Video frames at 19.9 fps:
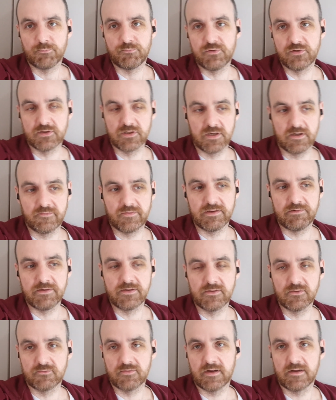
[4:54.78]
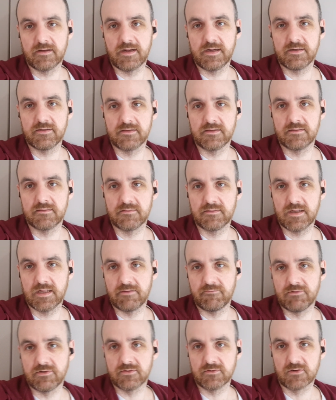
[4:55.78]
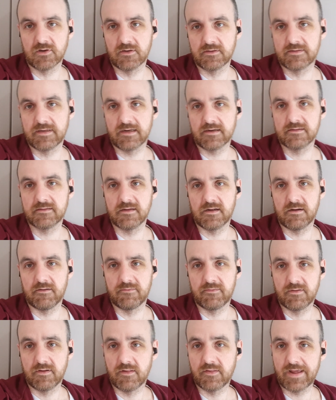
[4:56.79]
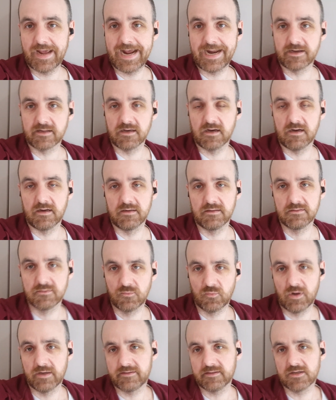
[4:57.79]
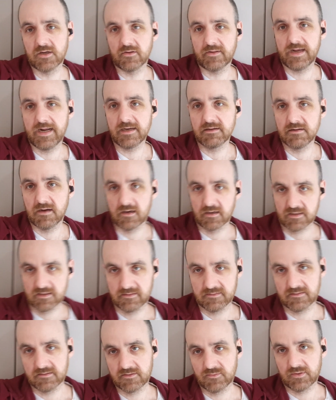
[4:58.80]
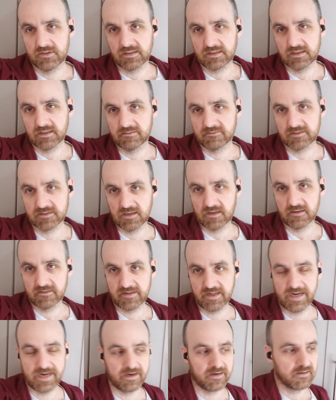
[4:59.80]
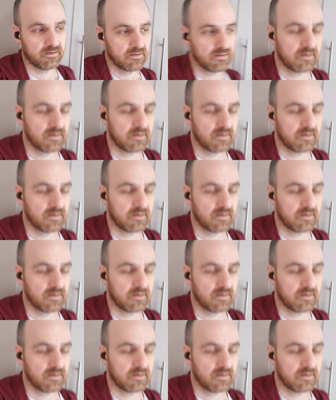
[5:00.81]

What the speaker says: preserve the original translation and the original context of the head guard. Why is it called the head guard? Because it's the one that guards the head.